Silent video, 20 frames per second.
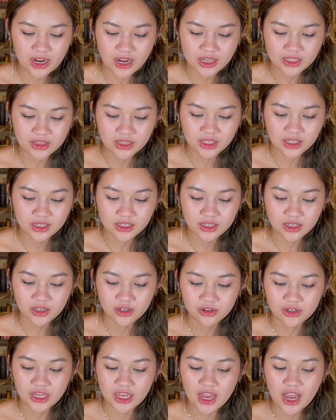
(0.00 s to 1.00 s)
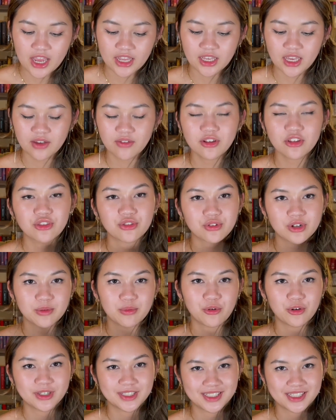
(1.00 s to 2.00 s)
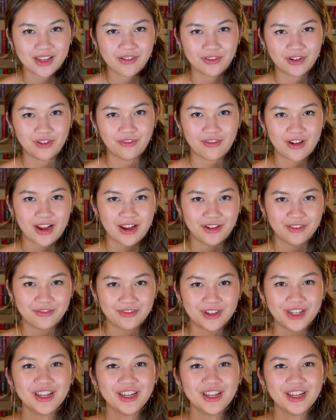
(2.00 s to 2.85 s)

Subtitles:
I think, okay, I gave it 3.75.